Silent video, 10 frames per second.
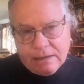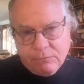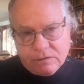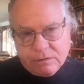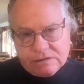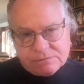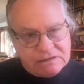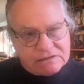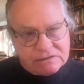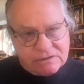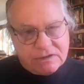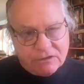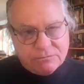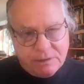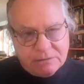what this means is that the
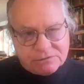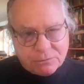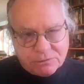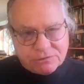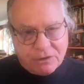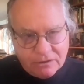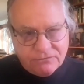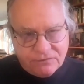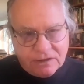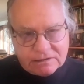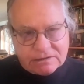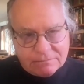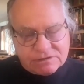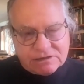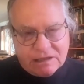other peoples of the world aren't failed
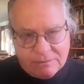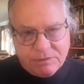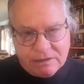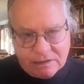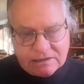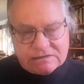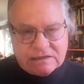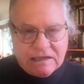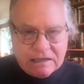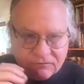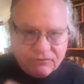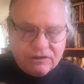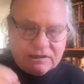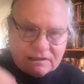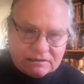attempts at being us.
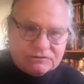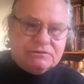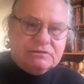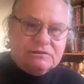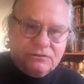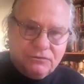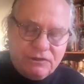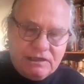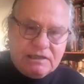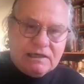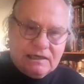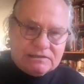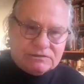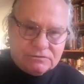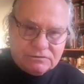Every culture is a unique
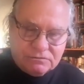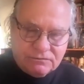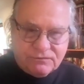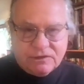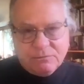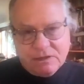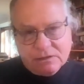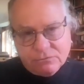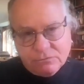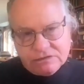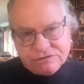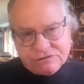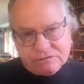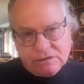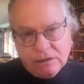answer to a fundamental
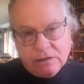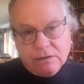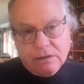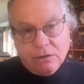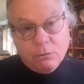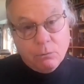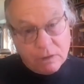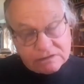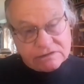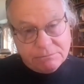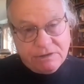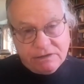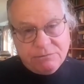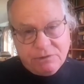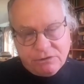question. What does it
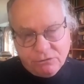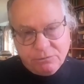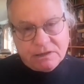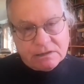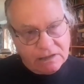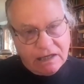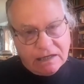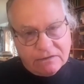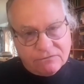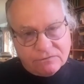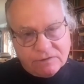mean to be human and alive?